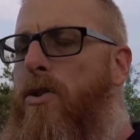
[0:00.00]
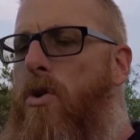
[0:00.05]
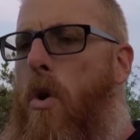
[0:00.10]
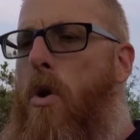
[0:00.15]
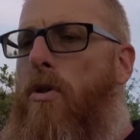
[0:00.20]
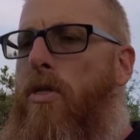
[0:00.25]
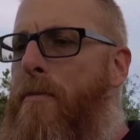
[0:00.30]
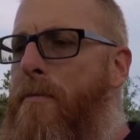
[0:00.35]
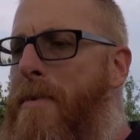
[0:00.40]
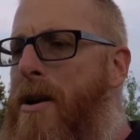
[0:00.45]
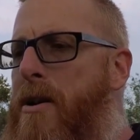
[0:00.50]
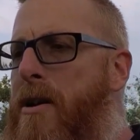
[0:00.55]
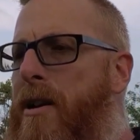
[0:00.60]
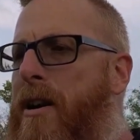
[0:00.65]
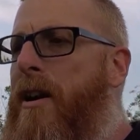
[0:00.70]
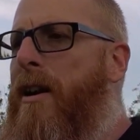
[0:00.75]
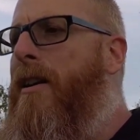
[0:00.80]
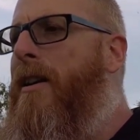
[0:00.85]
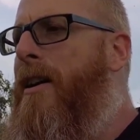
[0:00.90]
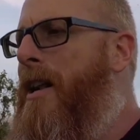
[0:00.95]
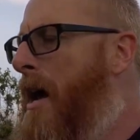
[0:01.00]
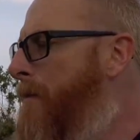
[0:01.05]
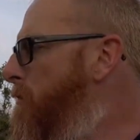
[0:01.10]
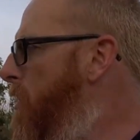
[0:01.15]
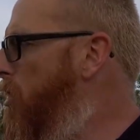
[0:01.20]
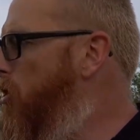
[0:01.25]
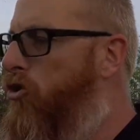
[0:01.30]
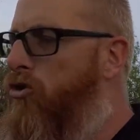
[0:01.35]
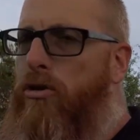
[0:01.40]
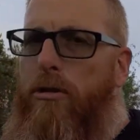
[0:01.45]
North America, and I'm
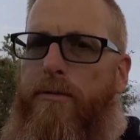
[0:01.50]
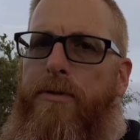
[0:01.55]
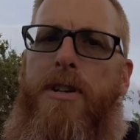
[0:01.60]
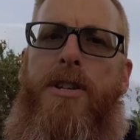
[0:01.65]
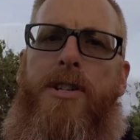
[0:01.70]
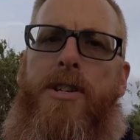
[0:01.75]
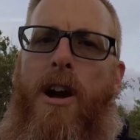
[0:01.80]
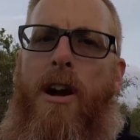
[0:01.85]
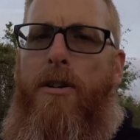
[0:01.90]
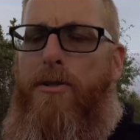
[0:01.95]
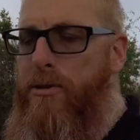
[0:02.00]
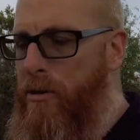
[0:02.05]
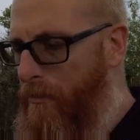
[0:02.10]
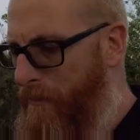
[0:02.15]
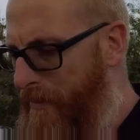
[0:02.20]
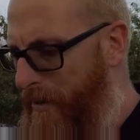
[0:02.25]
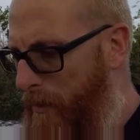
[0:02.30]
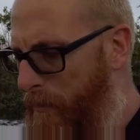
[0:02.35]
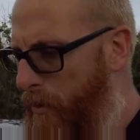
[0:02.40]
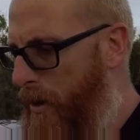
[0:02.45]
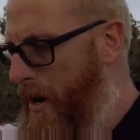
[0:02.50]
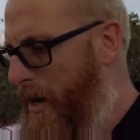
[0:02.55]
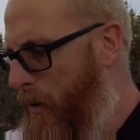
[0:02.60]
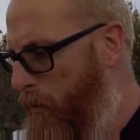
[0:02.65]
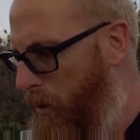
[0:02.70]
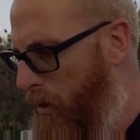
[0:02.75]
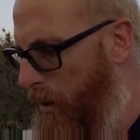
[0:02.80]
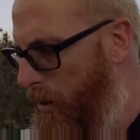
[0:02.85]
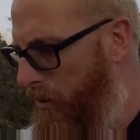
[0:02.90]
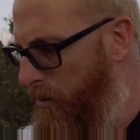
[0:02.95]
not sure if these cars are available
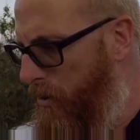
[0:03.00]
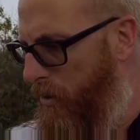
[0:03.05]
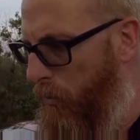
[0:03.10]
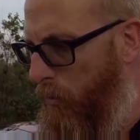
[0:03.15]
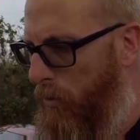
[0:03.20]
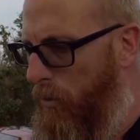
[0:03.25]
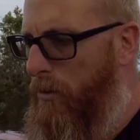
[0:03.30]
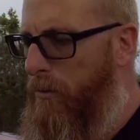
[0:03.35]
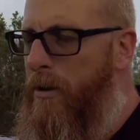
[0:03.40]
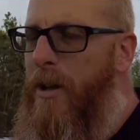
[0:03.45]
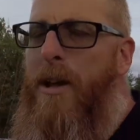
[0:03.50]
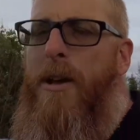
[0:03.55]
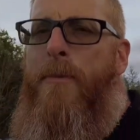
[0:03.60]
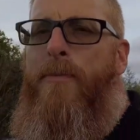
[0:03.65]
anywhere else in the world,